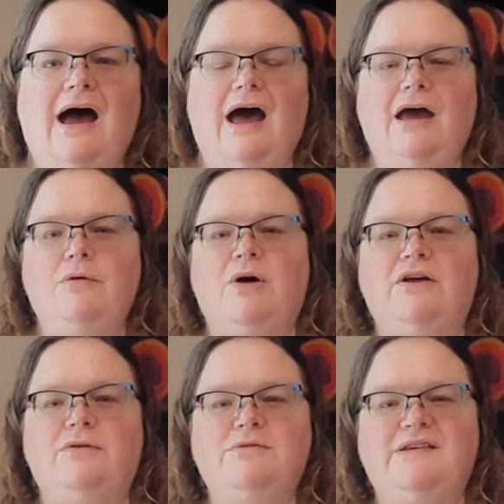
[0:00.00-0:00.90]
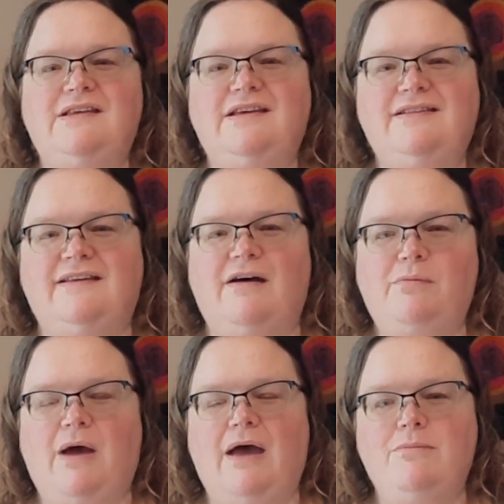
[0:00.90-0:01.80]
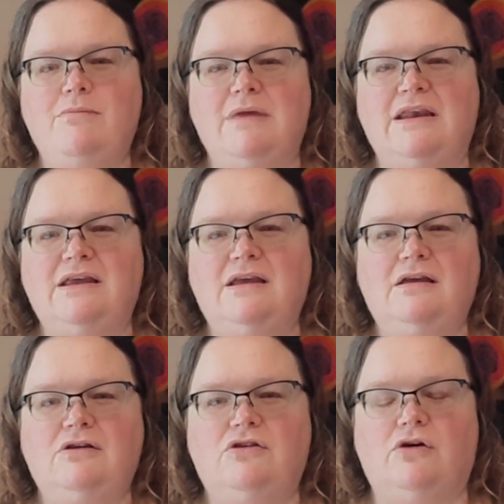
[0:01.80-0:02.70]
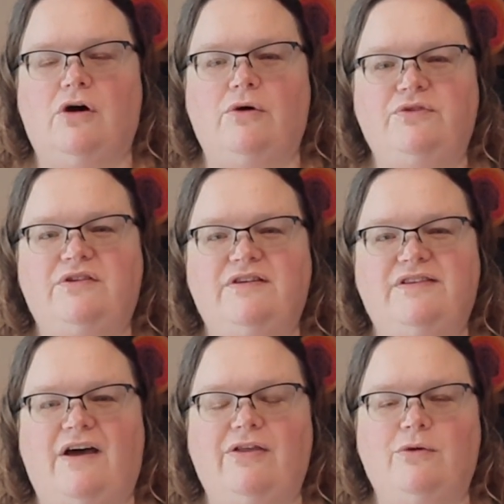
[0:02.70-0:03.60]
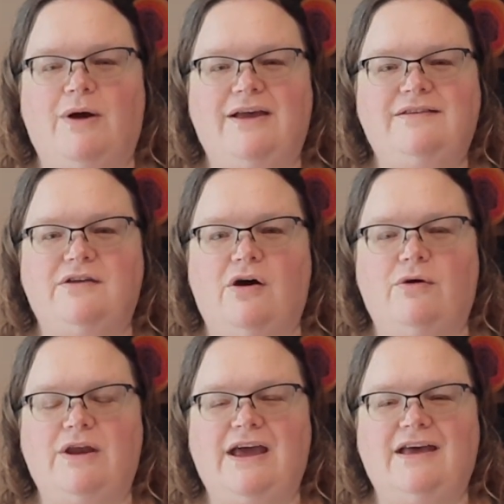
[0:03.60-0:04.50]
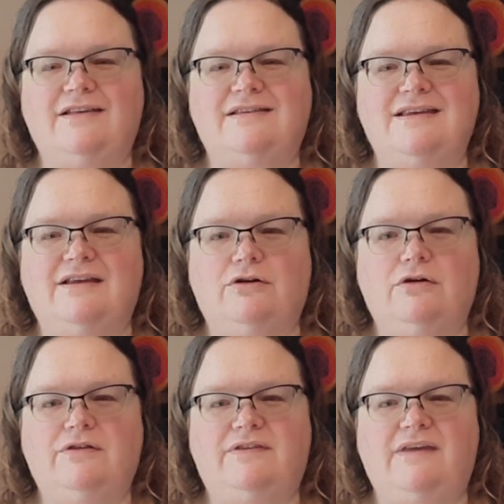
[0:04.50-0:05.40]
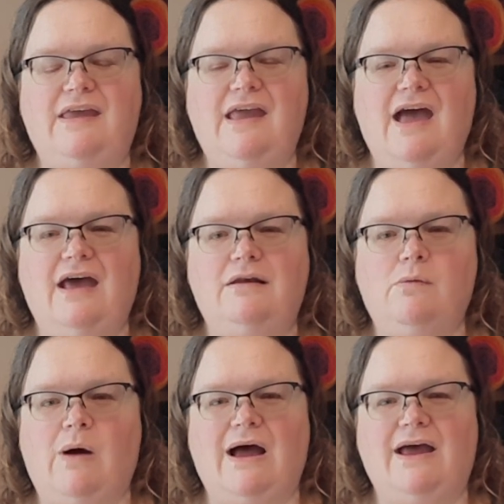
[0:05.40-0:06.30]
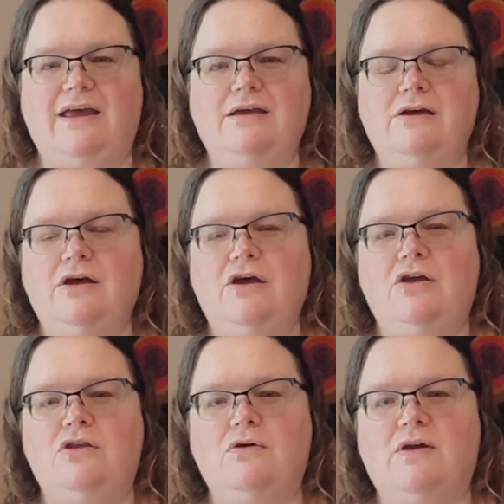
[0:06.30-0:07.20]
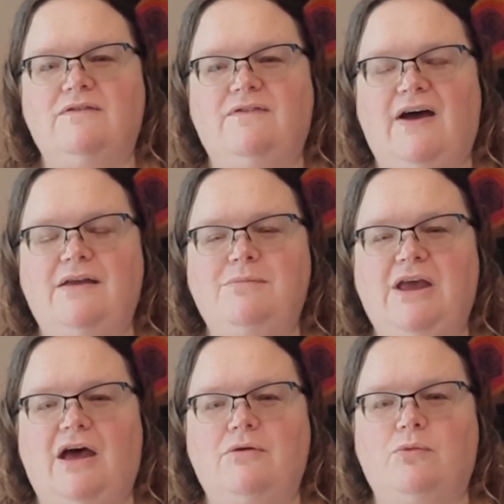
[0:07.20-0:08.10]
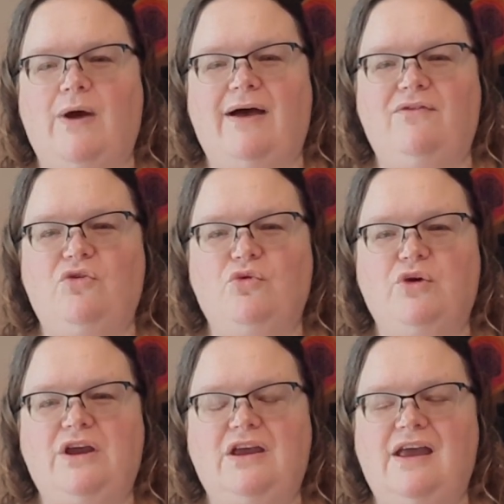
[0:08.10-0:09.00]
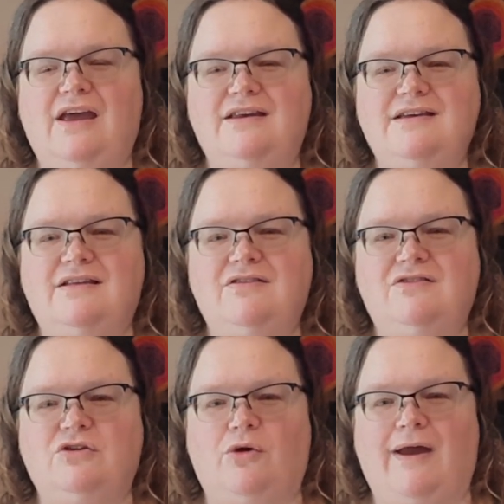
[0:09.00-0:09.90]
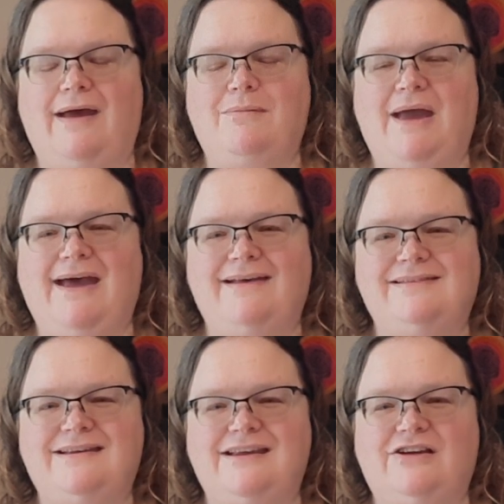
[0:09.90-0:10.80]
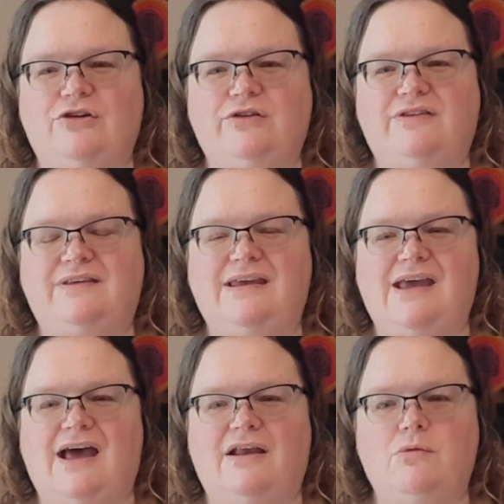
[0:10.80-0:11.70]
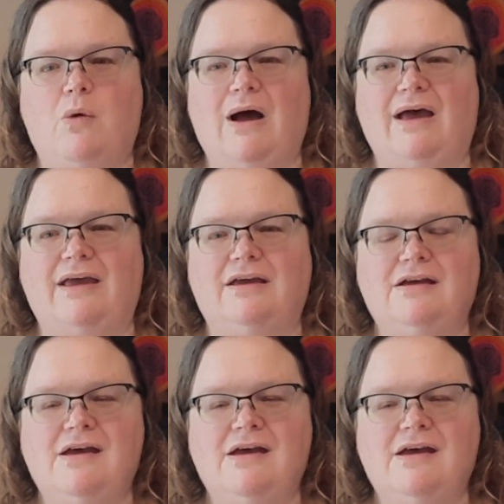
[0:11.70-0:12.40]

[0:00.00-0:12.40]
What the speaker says: Hi, welcome to Knits Up. I'm Mindy, your hostess, otherwise known as Knitter CNY. You can find me on Ravelry and Instagram as Knitter CNY.